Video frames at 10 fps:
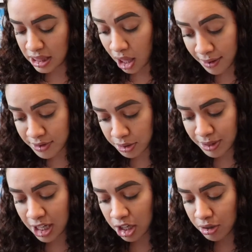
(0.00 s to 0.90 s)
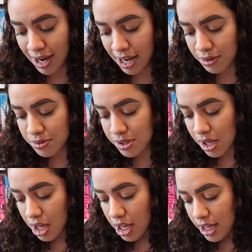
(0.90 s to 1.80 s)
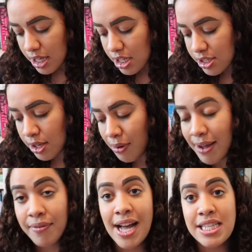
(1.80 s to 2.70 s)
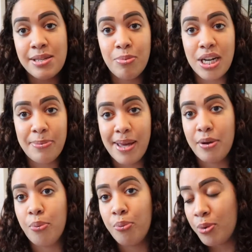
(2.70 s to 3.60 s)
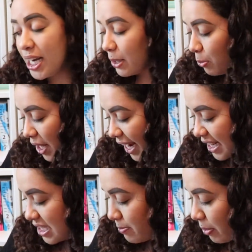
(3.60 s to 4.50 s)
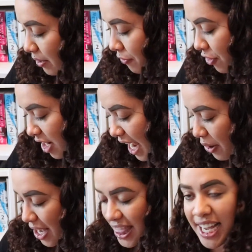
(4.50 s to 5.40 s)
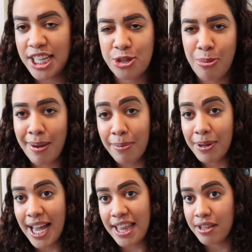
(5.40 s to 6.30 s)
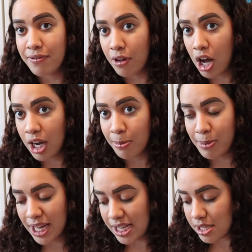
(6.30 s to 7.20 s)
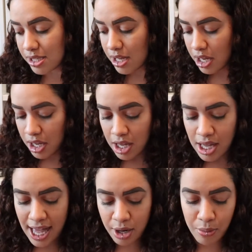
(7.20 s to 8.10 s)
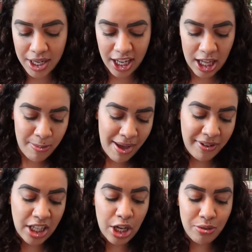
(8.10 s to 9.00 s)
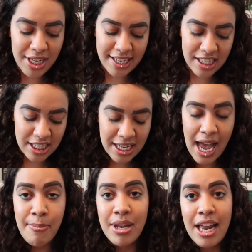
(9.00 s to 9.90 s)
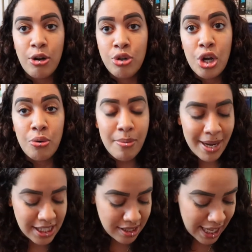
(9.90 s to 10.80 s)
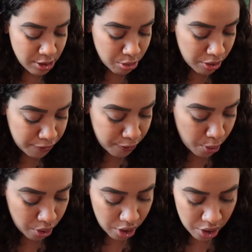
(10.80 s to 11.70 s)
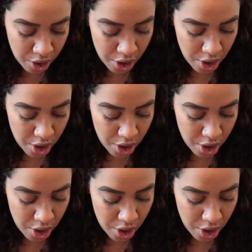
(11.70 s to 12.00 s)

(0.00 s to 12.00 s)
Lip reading: loved Three Dark Crowns. So I've got some pretty big reading plans, but for now I think I should probably end the vlog because I don't want to keep having to go days at a time, and I don't know what my schedule for